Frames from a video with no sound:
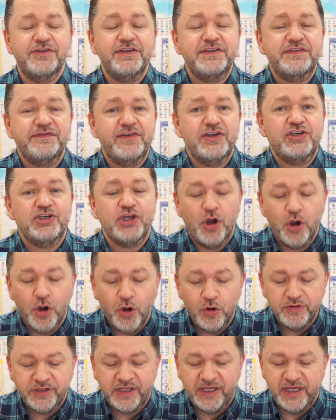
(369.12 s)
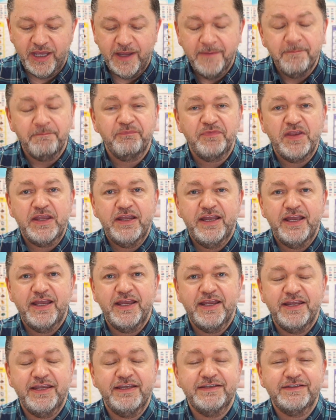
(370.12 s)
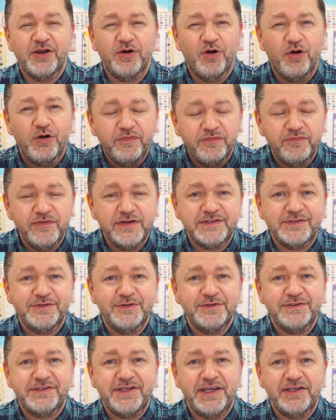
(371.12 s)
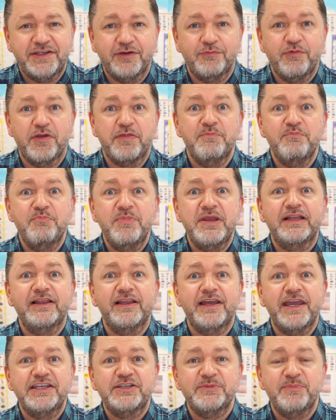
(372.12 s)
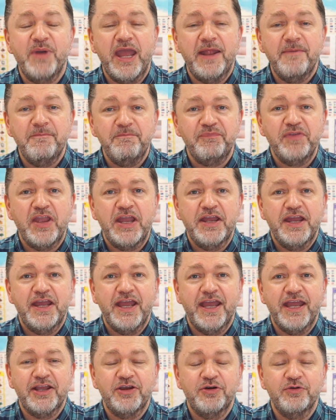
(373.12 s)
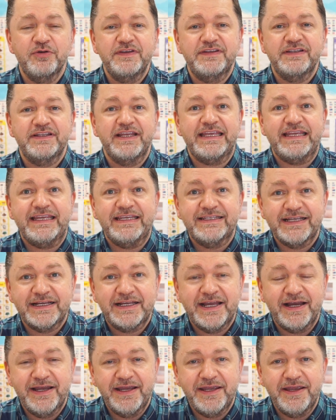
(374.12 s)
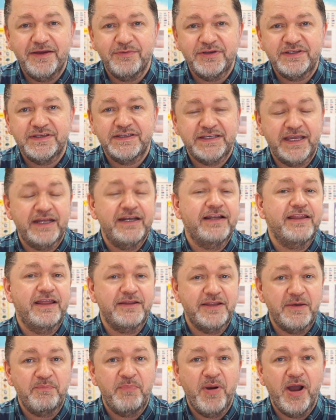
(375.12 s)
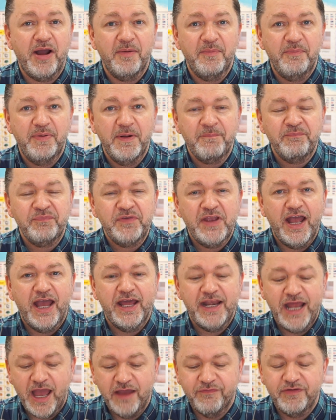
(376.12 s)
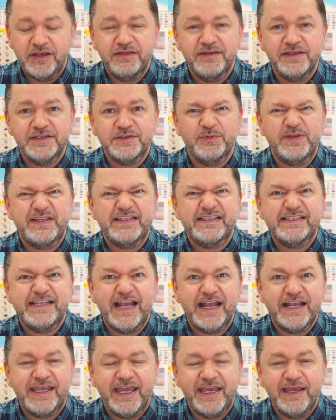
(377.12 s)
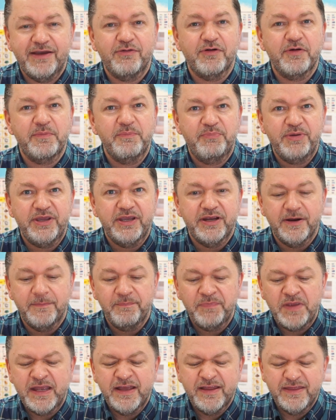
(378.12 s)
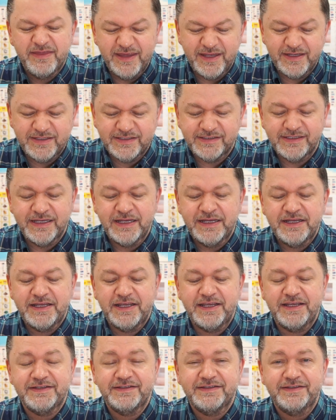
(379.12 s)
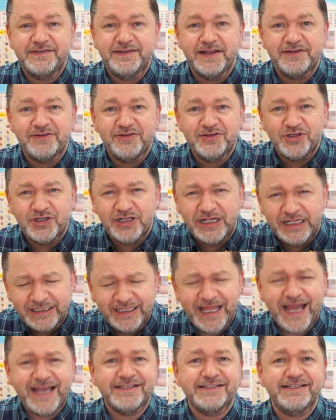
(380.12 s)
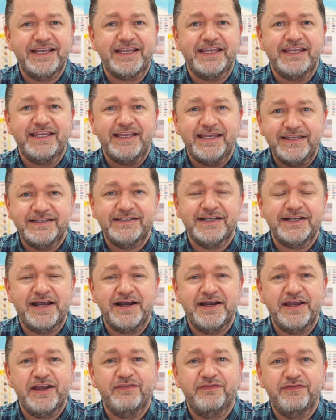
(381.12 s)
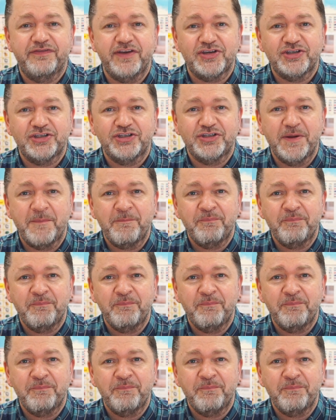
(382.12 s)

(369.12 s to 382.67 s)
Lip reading: this fish, Hokke, is often associated with middle-aged men going to the izakaya, which is kind of like the pub, and having this with sake or beer. This is the classic izakaya fish.